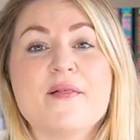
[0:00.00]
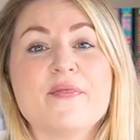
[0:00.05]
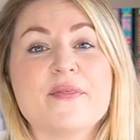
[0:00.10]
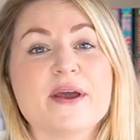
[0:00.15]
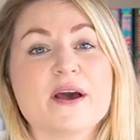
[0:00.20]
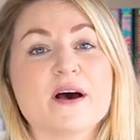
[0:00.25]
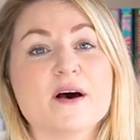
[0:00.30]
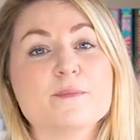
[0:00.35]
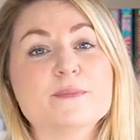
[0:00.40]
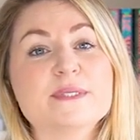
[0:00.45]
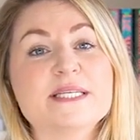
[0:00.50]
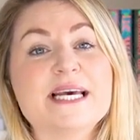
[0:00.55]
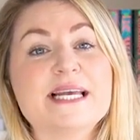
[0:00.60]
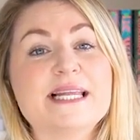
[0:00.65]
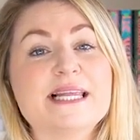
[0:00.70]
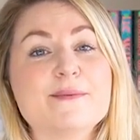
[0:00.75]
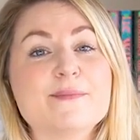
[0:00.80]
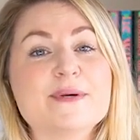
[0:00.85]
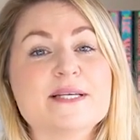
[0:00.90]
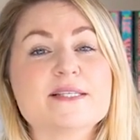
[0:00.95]
The update
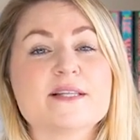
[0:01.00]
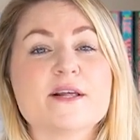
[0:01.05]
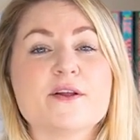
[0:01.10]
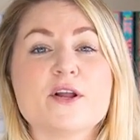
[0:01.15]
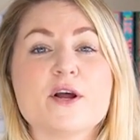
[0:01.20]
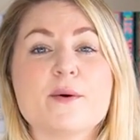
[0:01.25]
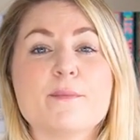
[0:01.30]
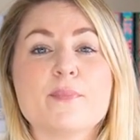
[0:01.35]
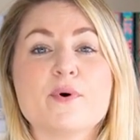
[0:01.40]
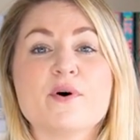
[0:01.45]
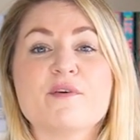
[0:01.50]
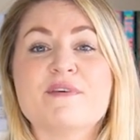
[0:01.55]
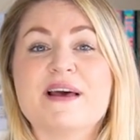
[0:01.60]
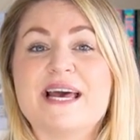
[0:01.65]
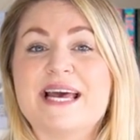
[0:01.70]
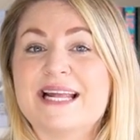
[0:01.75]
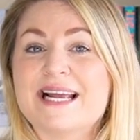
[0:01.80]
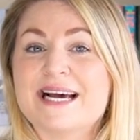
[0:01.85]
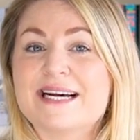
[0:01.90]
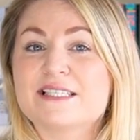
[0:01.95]
limits the number of
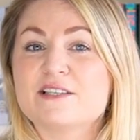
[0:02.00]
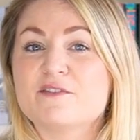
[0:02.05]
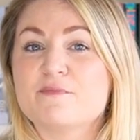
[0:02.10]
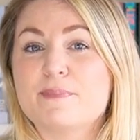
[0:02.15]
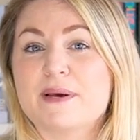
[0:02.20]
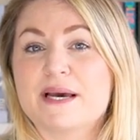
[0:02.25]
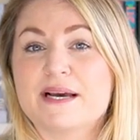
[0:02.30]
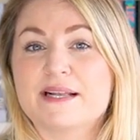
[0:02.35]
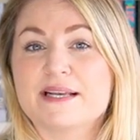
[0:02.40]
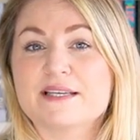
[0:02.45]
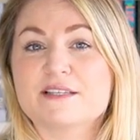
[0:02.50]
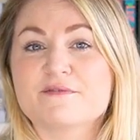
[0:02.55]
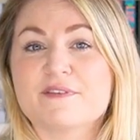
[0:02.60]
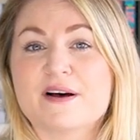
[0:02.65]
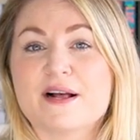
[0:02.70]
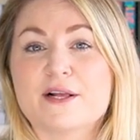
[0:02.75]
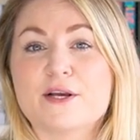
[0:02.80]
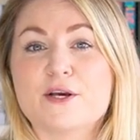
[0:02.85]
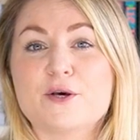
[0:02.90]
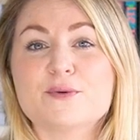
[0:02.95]
inactive pick list
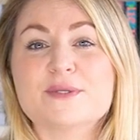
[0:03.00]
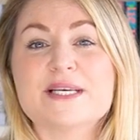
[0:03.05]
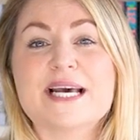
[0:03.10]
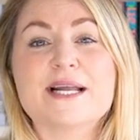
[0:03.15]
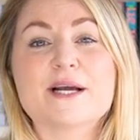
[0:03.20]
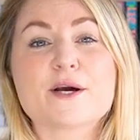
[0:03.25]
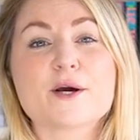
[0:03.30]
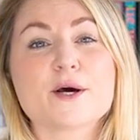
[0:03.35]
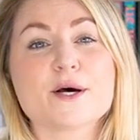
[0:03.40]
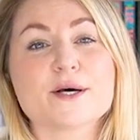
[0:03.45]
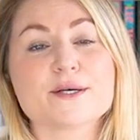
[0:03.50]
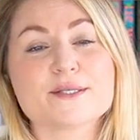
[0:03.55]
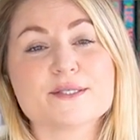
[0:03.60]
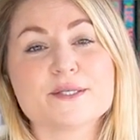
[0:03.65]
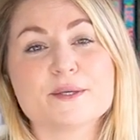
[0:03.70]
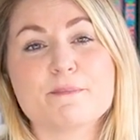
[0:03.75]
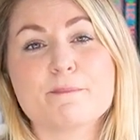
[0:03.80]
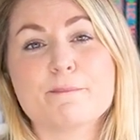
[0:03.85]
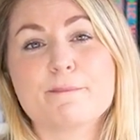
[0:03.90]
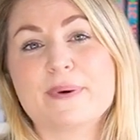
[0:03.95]
values in a
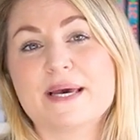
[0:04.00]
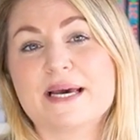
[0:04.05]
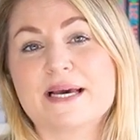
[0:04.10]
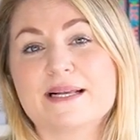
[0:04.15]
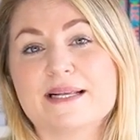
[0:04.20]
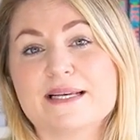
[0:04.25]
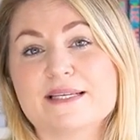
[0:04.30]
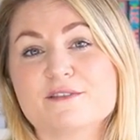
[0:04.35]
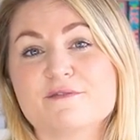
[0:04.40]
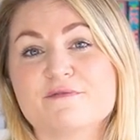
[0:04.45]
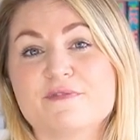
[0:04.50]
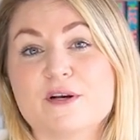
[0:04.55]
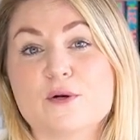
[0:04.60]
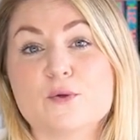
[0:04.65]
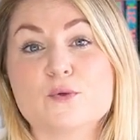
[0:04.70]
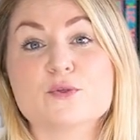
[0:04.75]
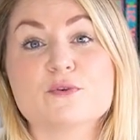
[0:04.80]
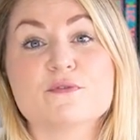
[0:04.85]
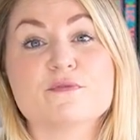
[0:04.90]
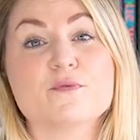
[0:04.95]
custom pick list
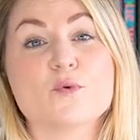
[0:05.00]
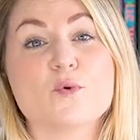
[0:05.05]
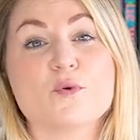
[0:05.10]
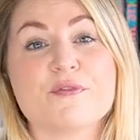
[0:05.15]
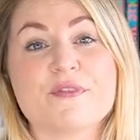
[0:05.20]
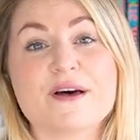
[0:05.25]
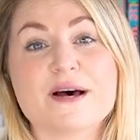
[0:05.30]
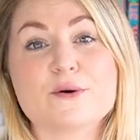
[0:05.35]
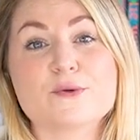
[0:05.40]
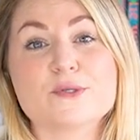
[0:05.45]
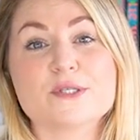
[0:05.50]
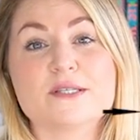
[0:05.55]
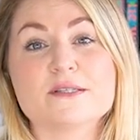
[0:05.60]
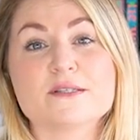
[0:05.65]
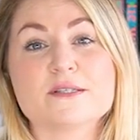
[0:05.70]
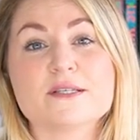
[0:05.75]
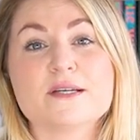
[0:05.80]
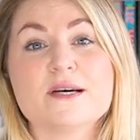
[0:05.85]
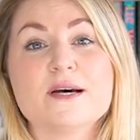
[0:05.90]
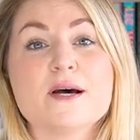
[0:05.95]
field to four thousand.